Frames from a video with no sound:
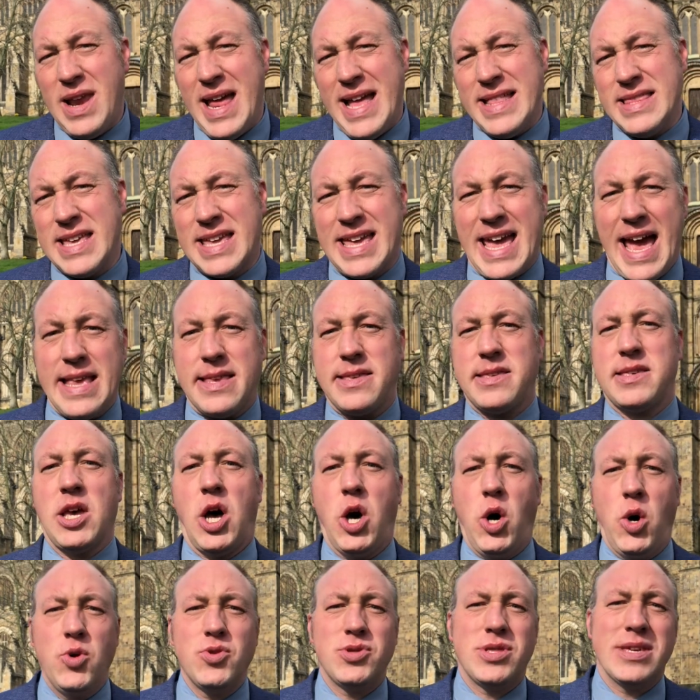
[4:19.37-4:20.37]
let the guests
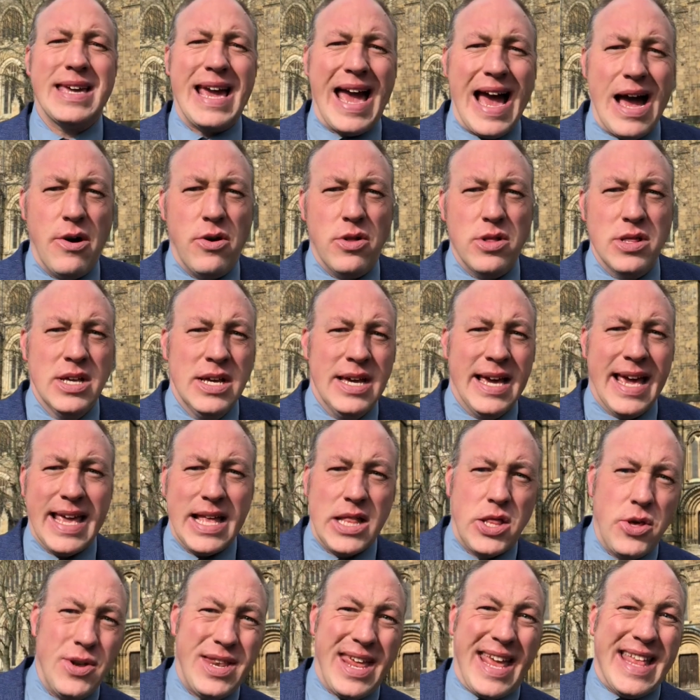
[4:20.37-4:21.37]
hold the owl,
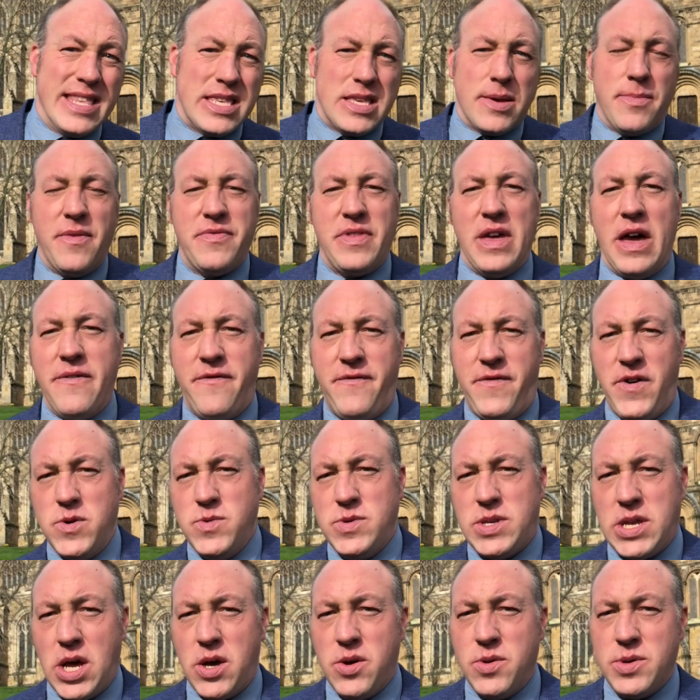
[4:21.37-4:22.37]
include it in some of their
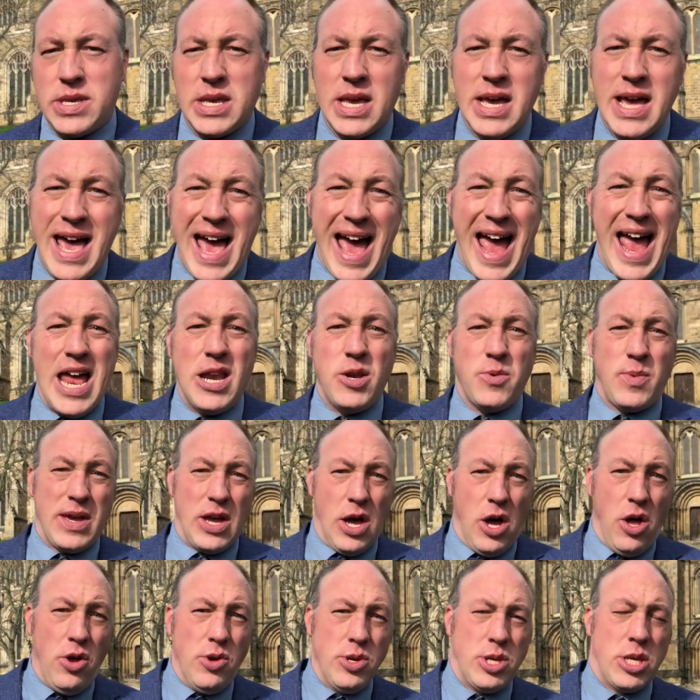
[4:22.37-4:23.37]
photos, and we
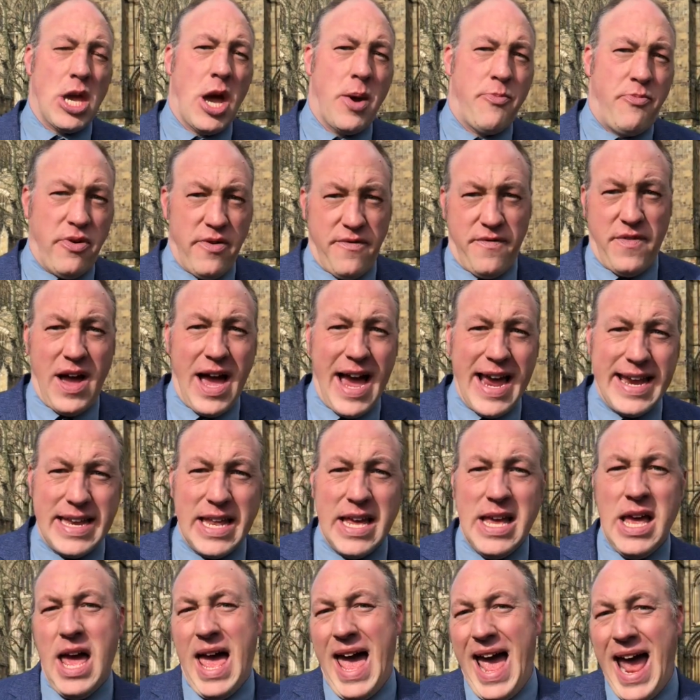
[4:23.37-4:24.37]
also provide
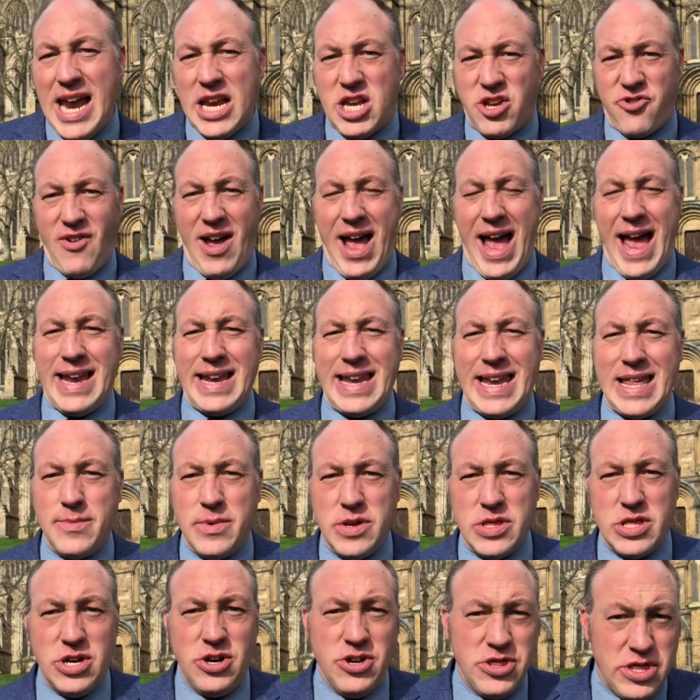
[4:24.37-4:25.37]
extra handling
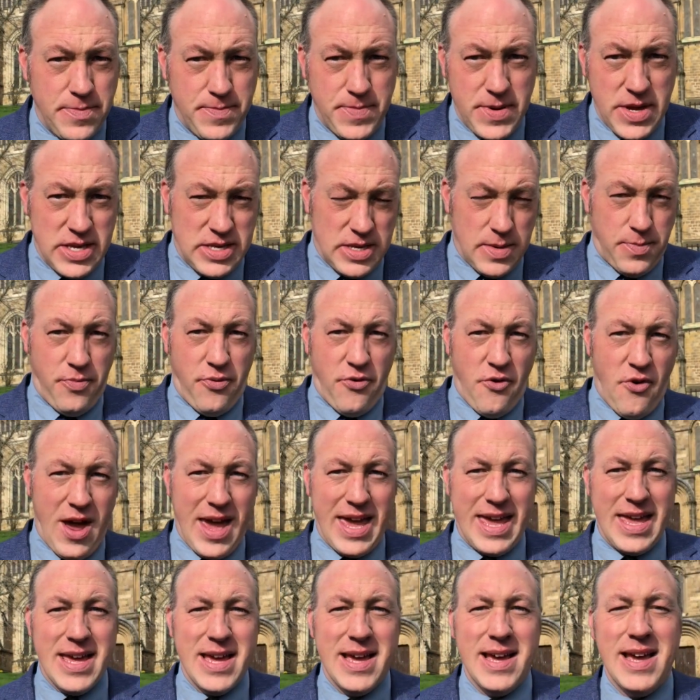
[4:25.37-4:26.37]
with other birds of
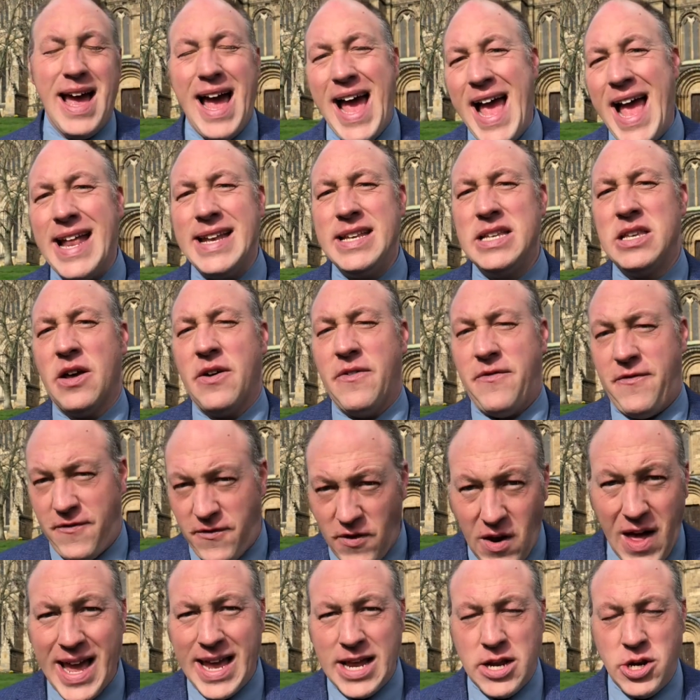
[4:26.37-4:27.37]
prey and
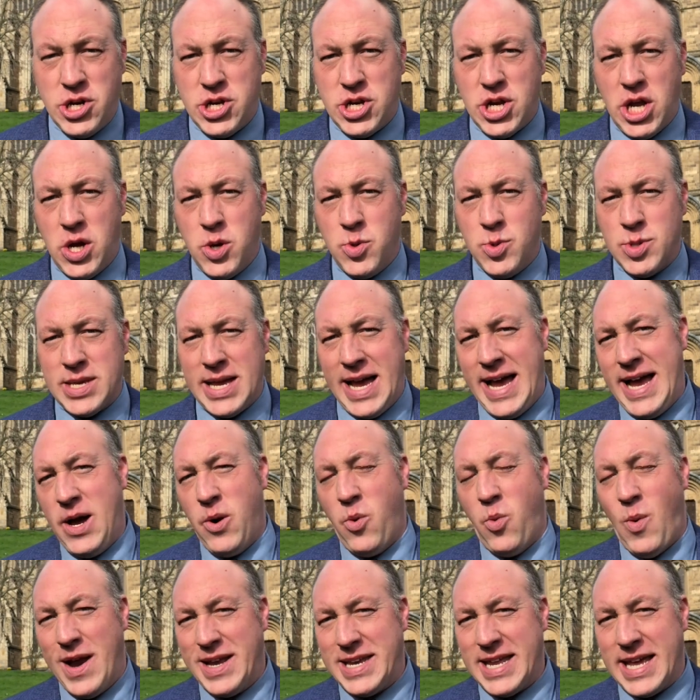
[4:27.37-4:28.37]
flying shows at
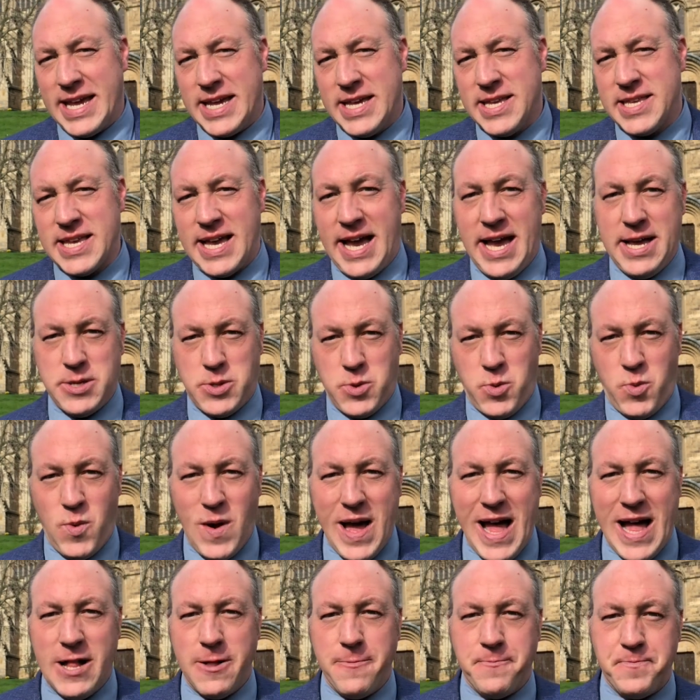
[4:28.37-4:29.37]
weddings as
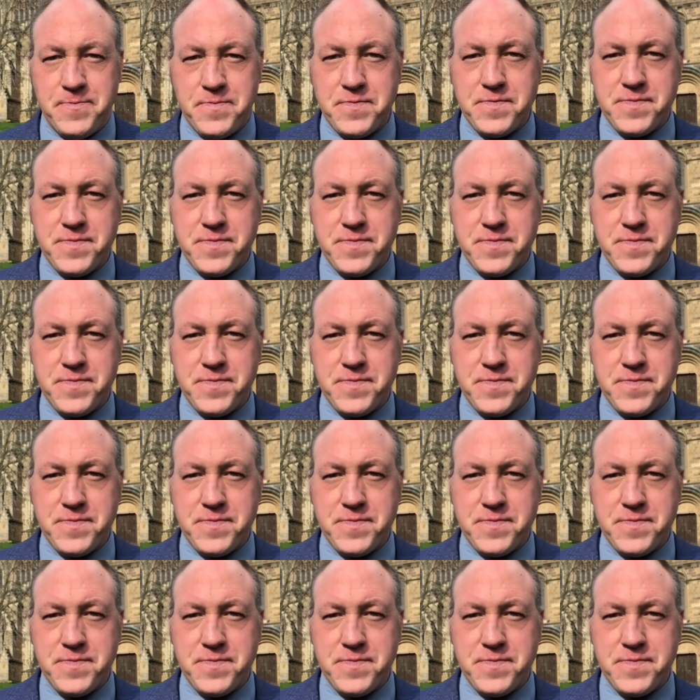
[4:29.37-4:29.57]
well.